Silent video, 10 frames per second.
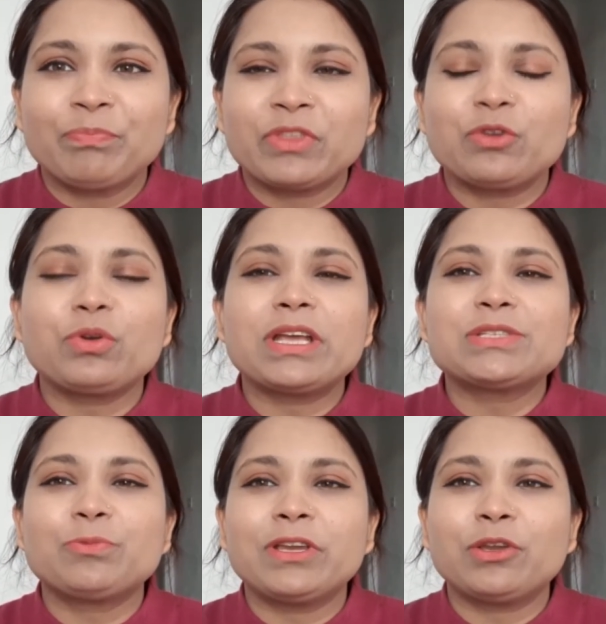
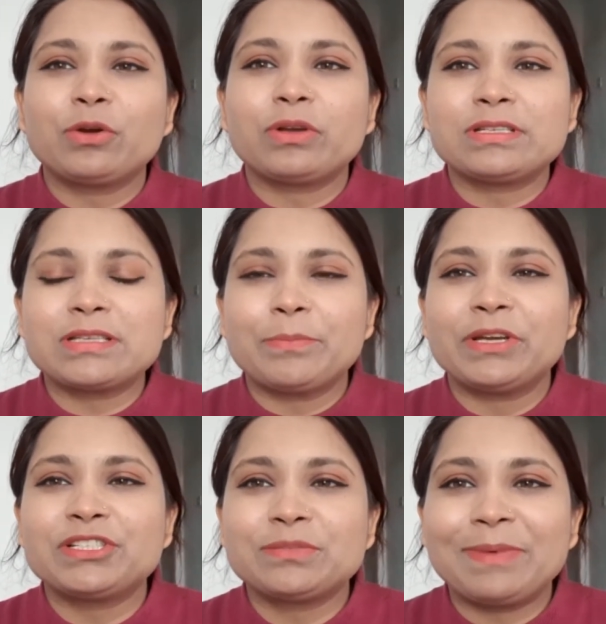Today's video is a
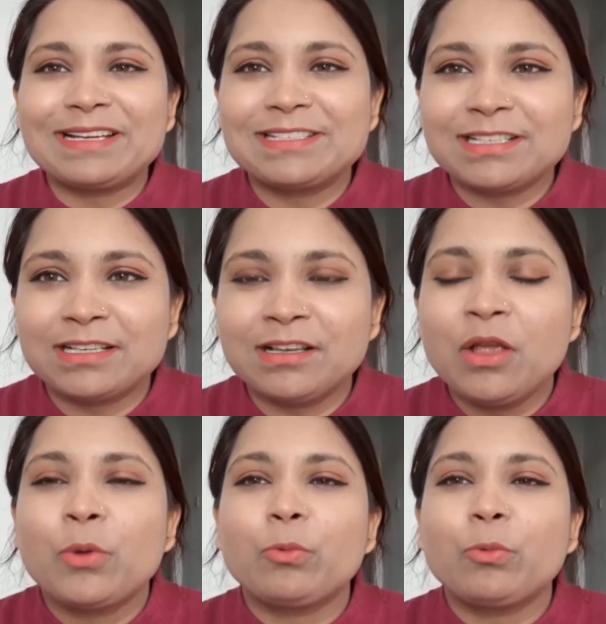bit special.